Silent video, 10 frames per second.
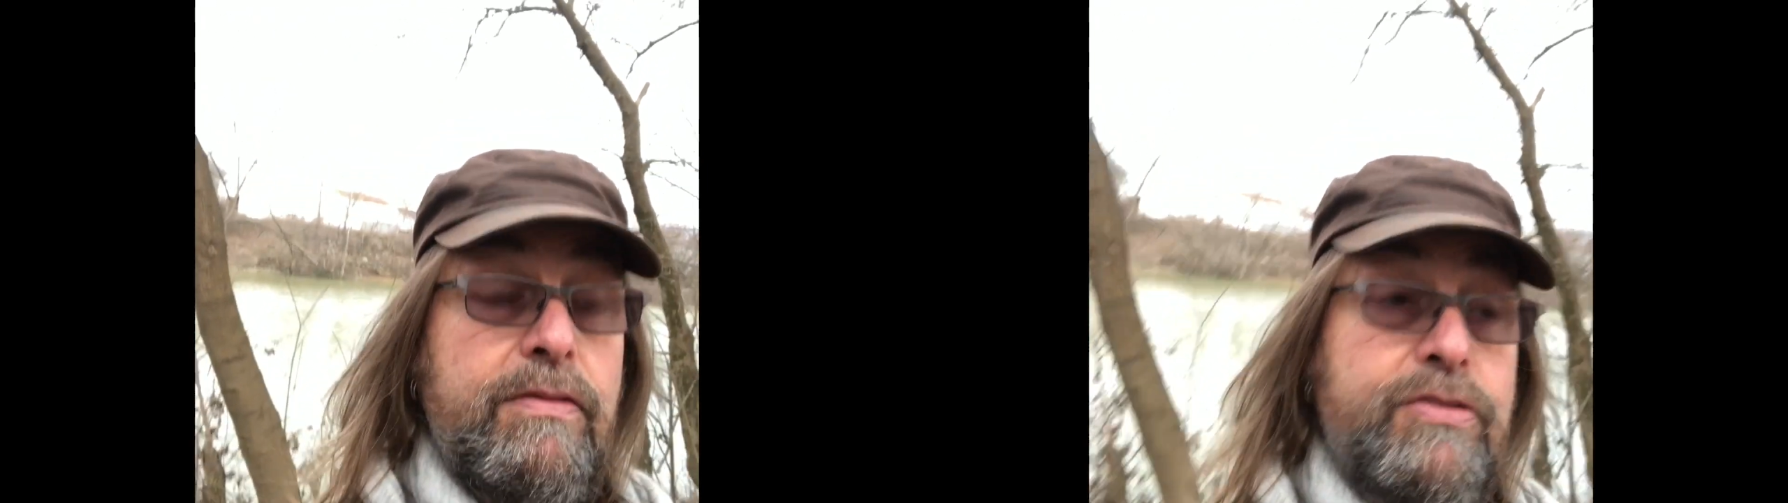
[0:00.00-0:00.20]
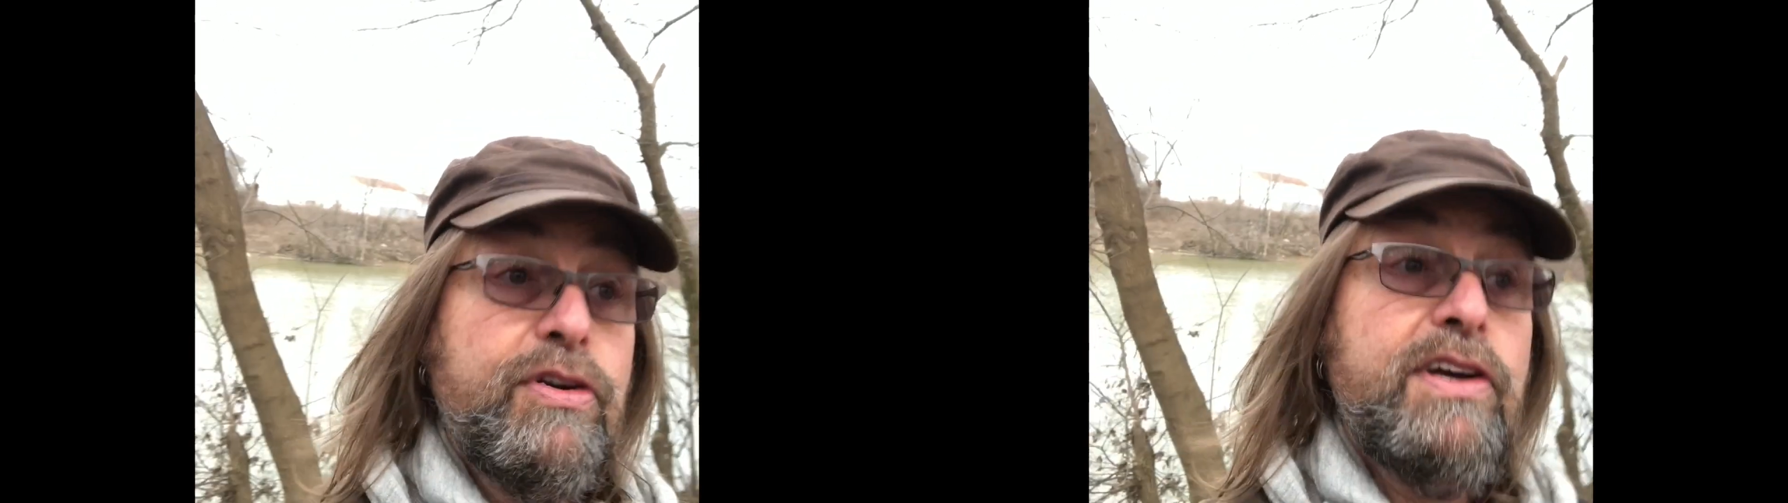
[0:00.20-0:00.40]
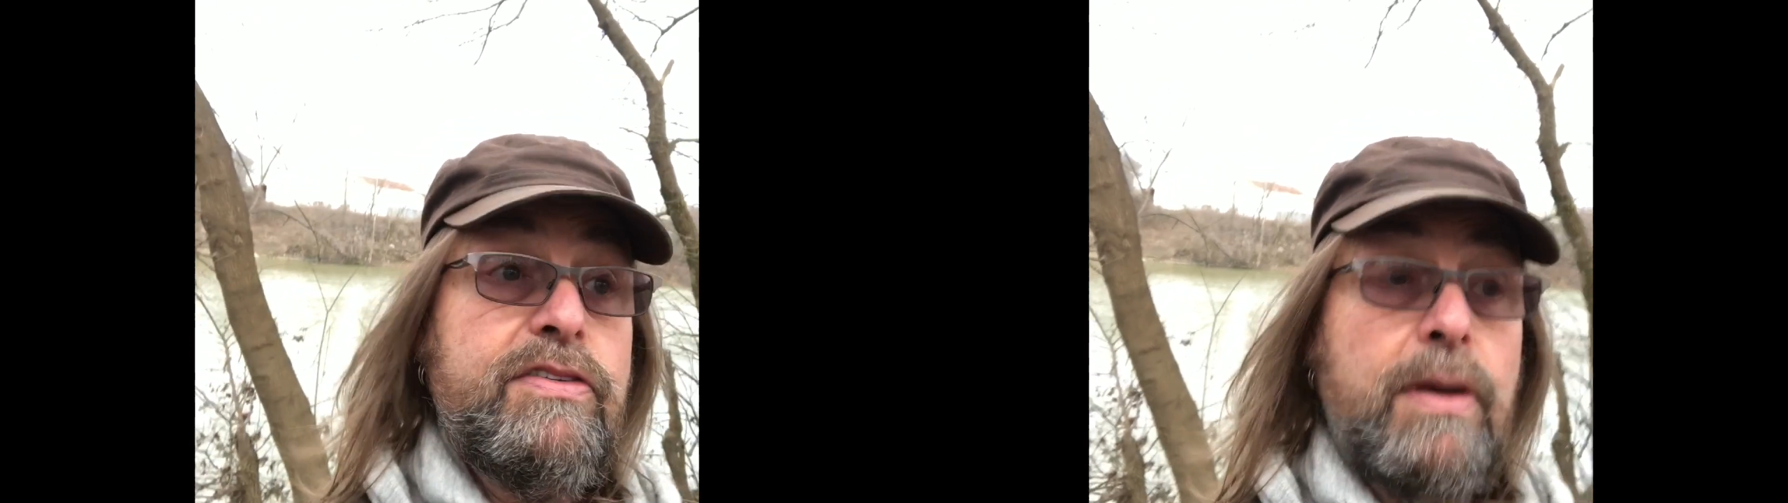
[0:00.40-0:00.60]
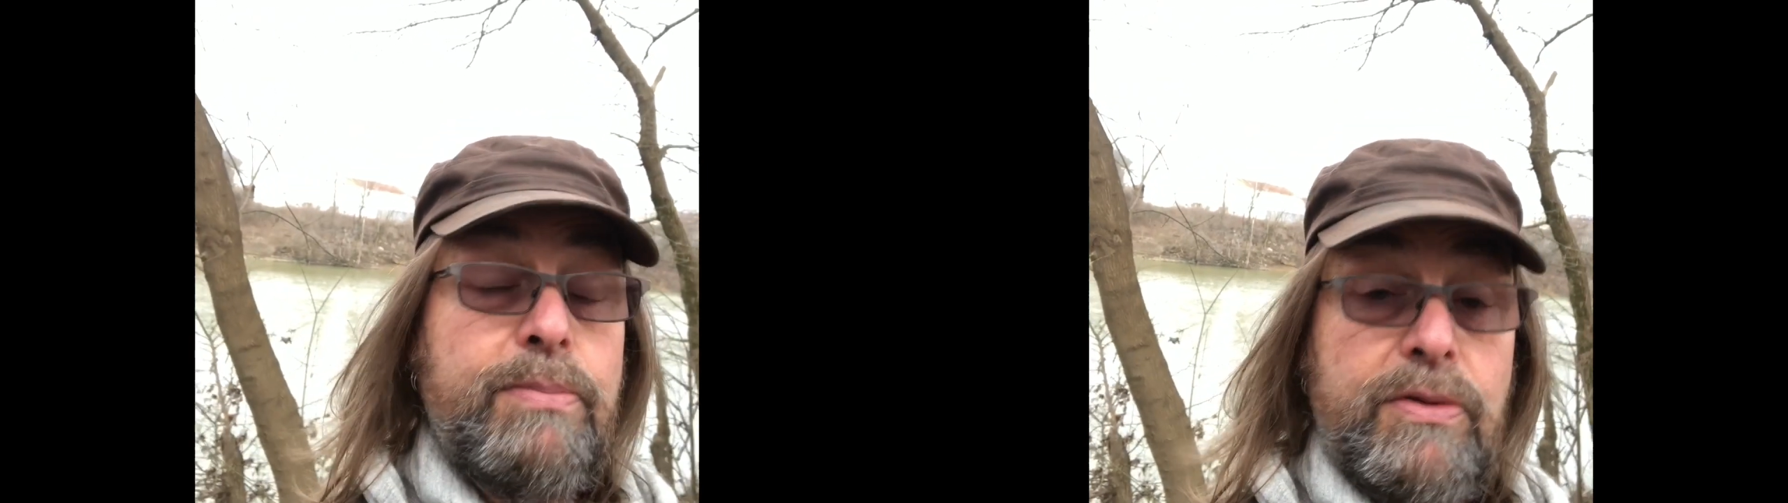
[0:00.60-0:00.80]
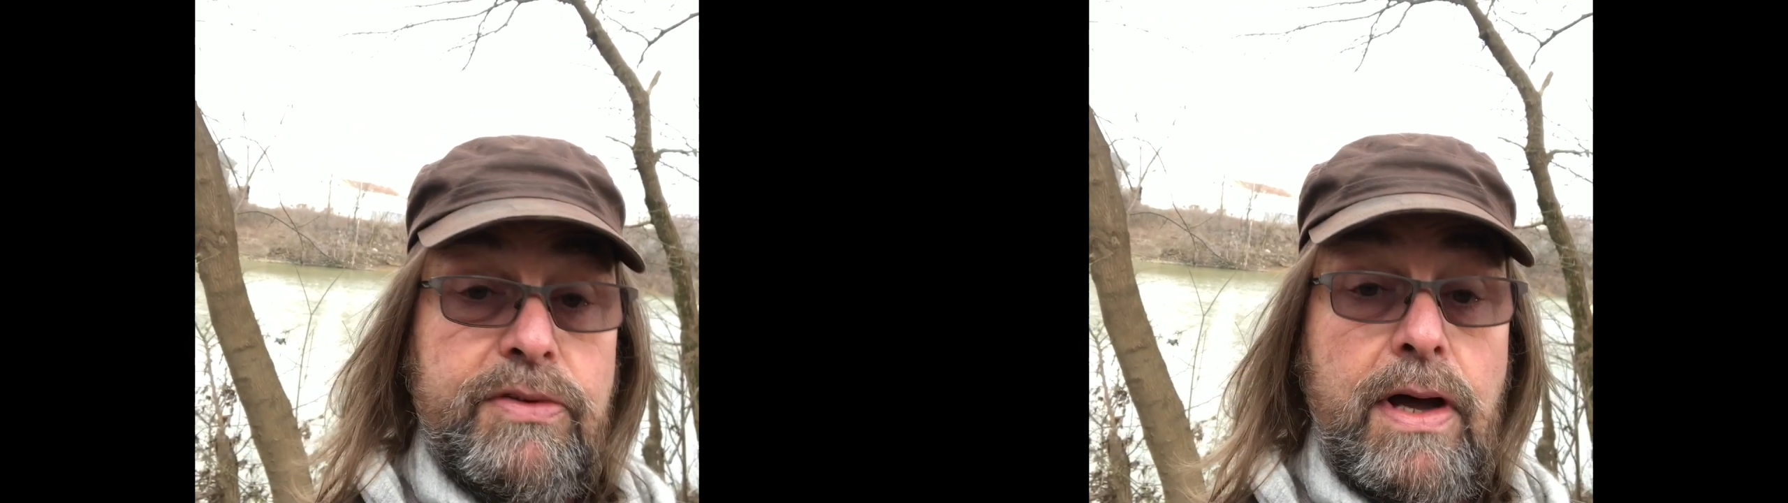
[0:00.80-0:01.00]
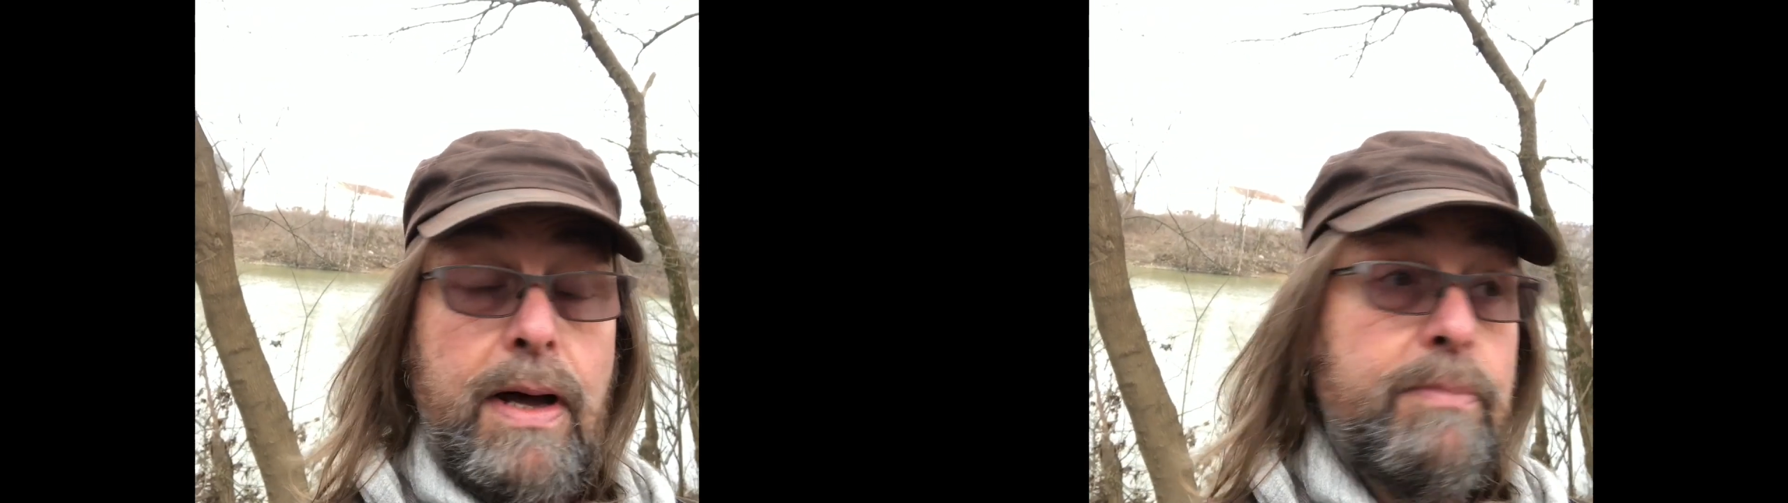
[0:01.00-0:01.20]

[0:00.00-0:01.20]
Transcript: trees up on top,